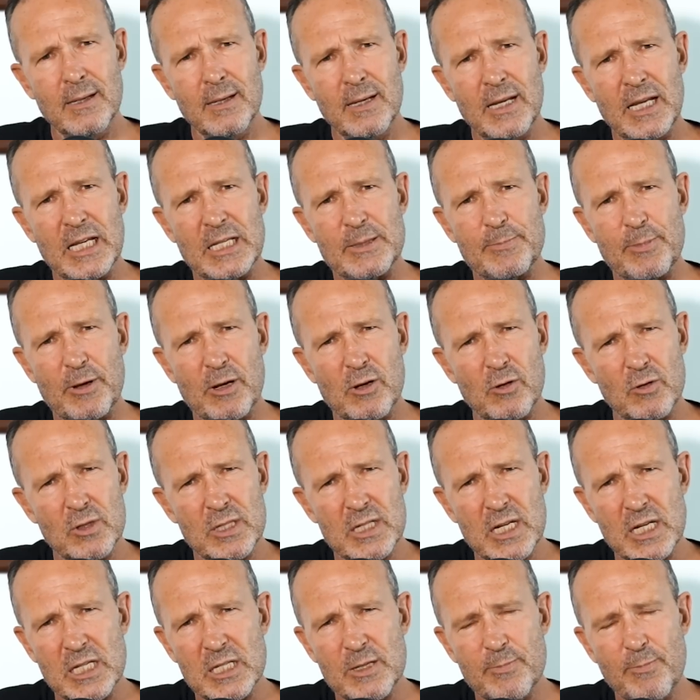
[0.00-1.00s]
is because
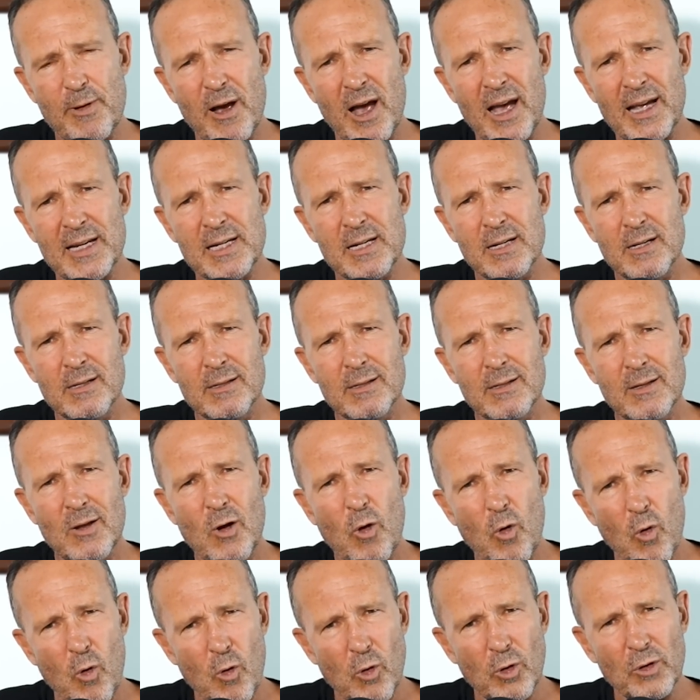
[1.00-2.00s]
despite
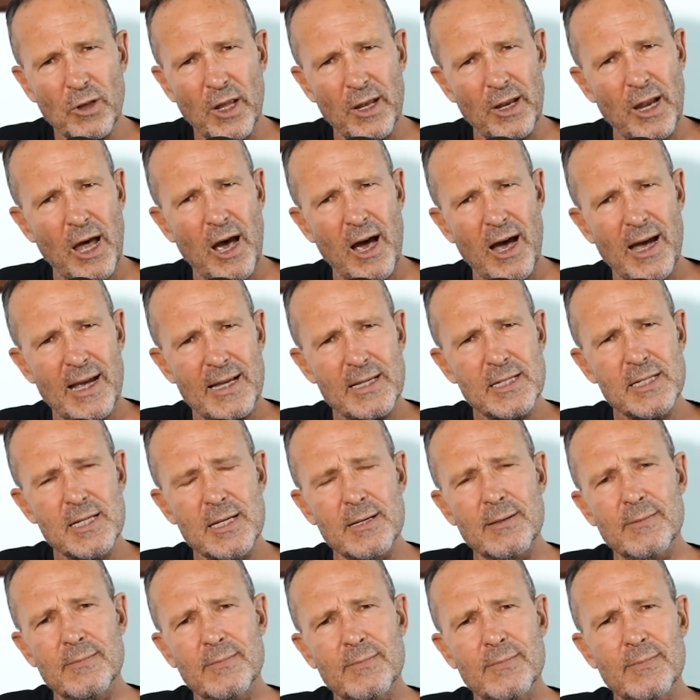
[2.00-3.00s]
all the lies
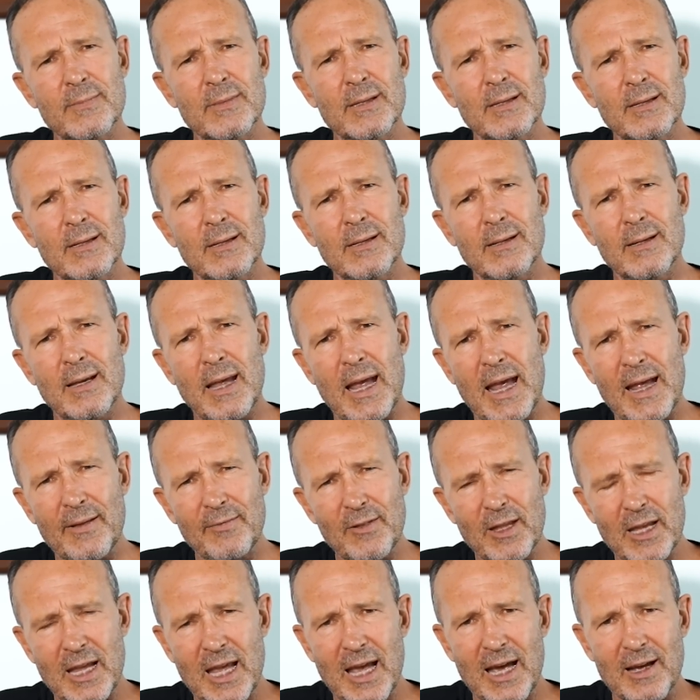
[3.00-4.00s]
and
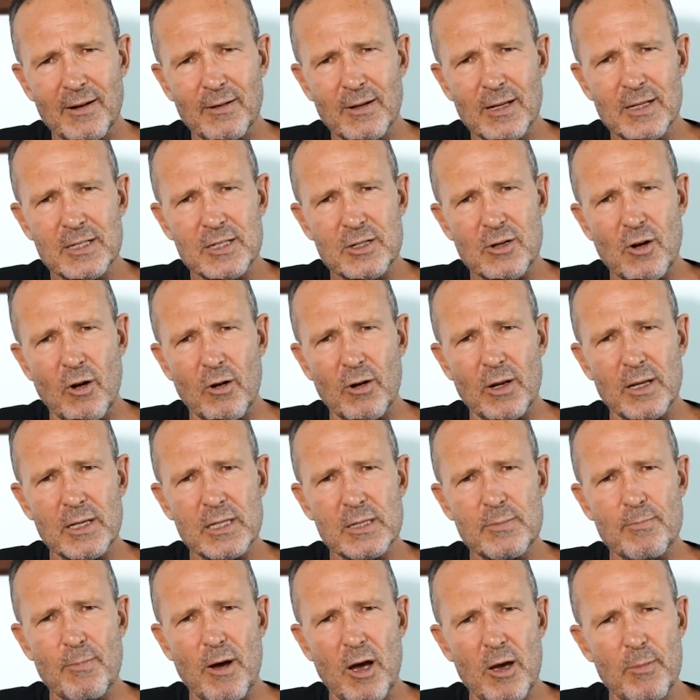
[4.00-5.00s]
the countless
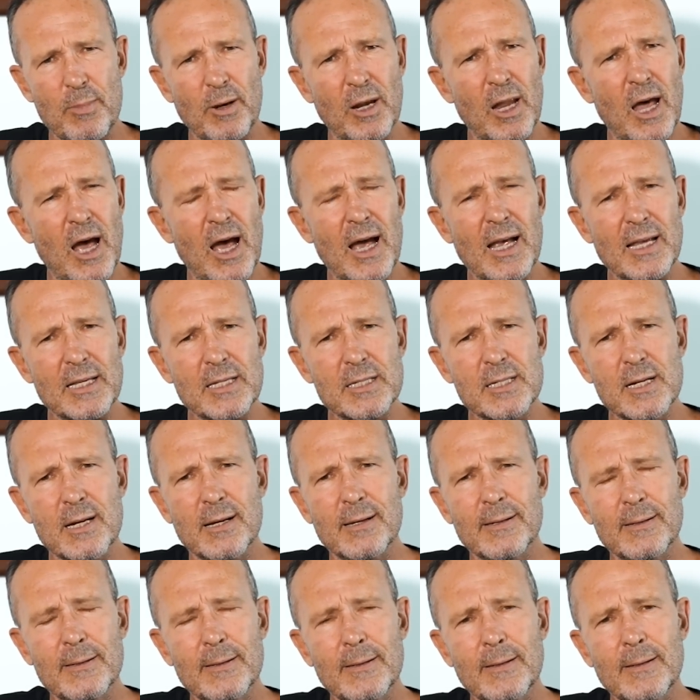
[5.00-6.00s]
dollars mobilized,
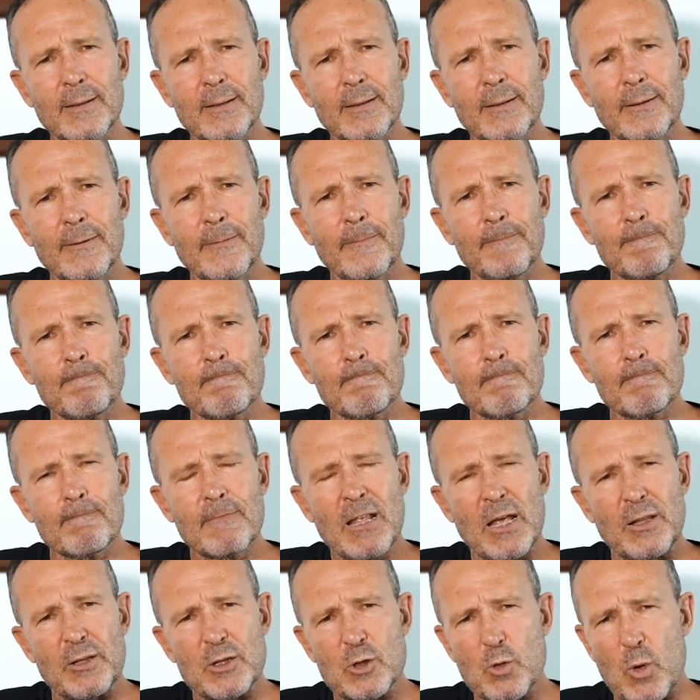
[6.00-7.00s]

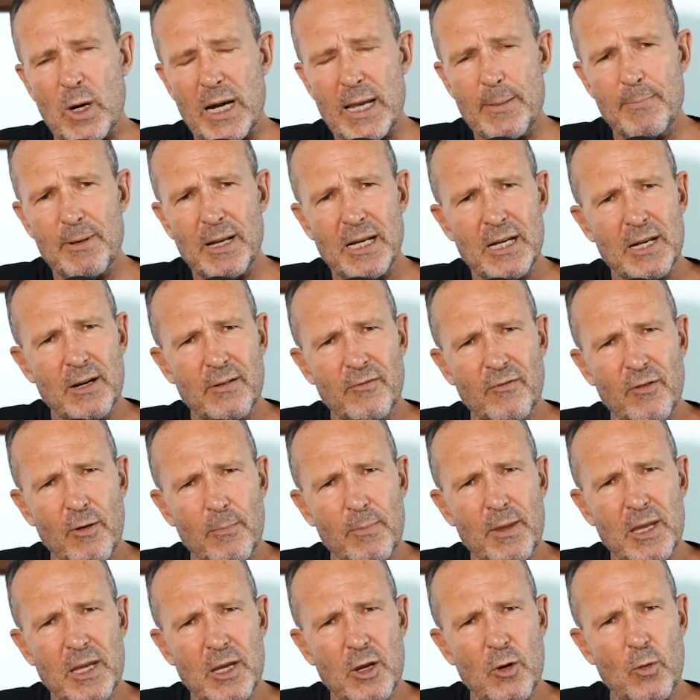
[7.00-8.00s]
$20 billion from
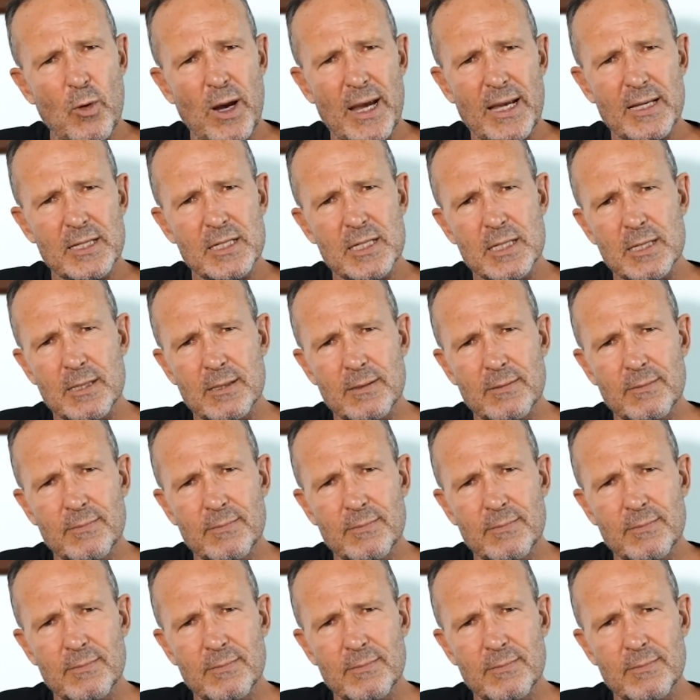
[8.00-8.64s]
the US,